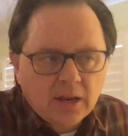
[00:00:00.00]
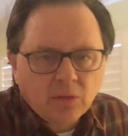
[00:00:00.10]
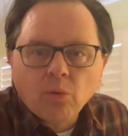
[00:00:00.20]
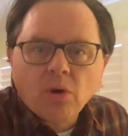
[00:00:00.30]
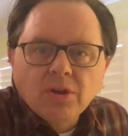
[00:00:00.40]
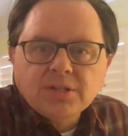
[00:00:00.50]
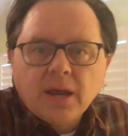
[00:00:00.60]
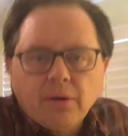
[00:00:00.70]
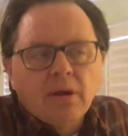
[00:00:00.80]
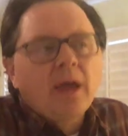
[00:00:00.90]
and the war on
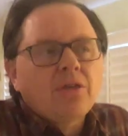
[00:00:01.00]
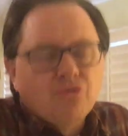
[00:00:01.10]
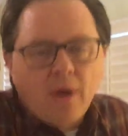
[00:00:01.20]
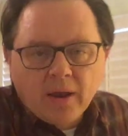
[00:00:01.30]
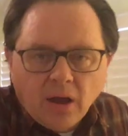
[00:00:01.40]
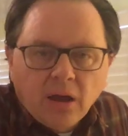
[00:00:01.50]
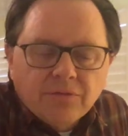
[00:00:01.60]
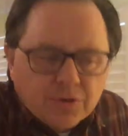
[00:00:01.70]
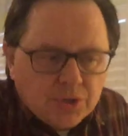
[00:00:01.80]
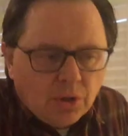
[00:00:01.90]
terror has dragged on
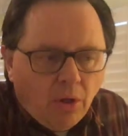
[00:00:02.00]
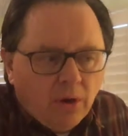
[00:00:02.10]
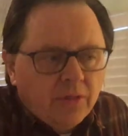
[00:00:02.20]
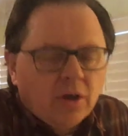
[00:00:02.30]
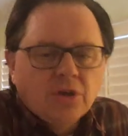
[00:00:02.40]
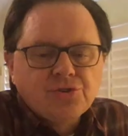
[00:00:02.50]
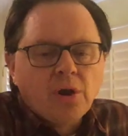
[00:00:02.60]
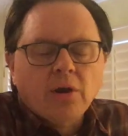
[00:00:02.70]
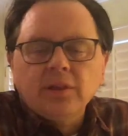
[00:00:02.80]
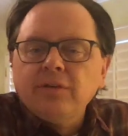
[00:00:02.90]
for so long, and the country
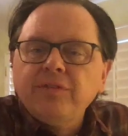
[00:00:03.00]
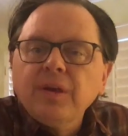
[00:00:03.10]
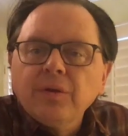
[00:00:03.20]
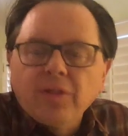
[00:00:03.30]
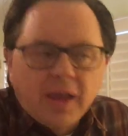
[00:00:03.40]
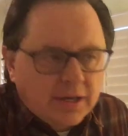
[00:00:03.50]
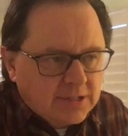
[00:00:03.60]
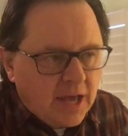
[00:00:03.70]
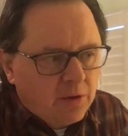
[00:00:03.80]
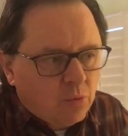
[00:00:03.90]
hardly feels like
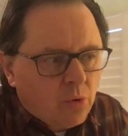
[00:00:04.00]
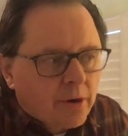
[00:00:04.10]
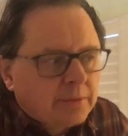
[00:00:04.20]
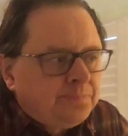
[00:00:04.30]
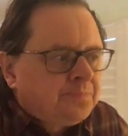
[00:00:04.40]
it's at war,